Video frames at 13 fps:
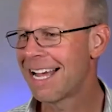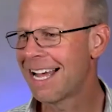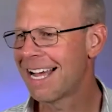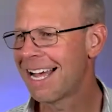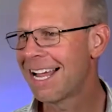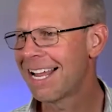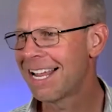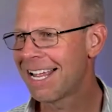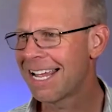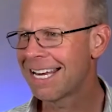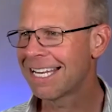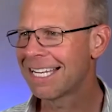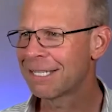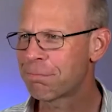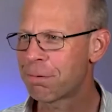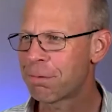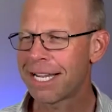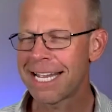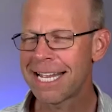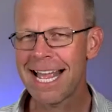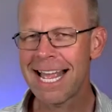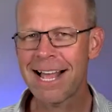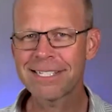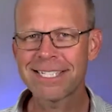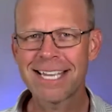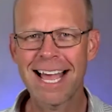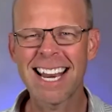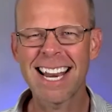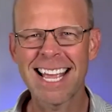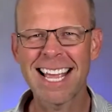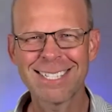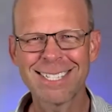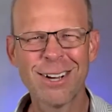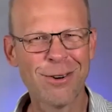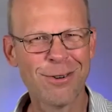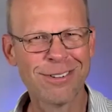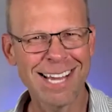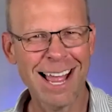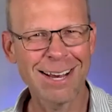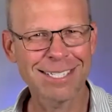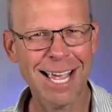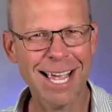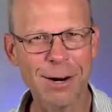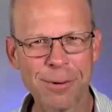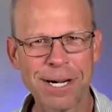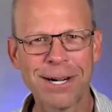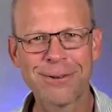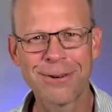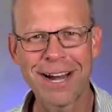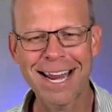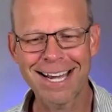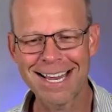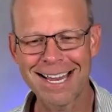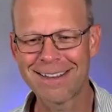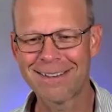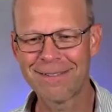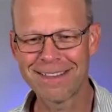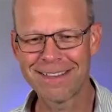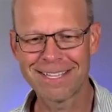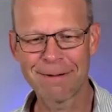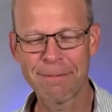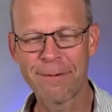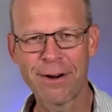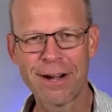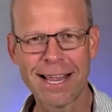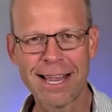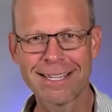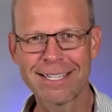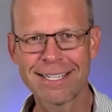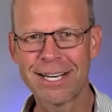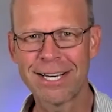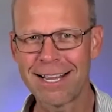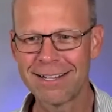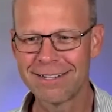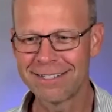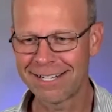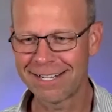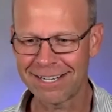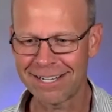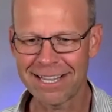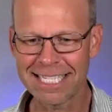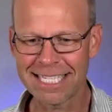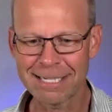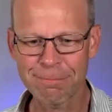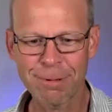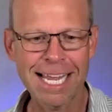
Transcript: Uh, it is playhouse dot S O. Sounds kind of weird, right? Like some of you are like, should I go to click on this?